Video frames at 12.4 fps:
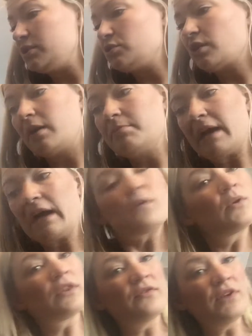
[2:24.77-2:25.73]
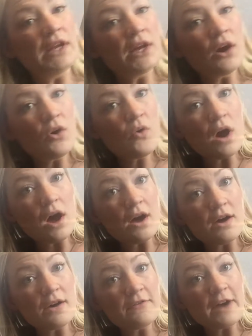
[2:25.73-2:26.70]
to come back with a video
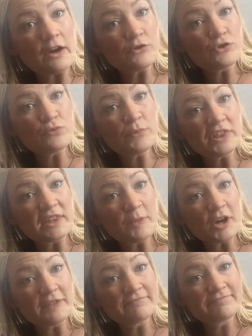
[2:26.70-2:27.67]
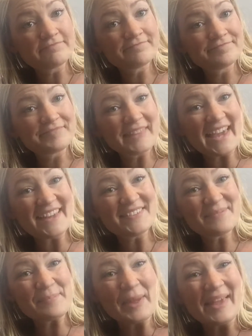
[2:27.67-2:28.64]
of how to put them on. Okay,
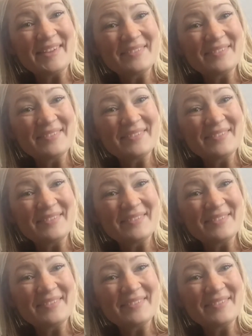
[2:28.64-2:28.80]
bye.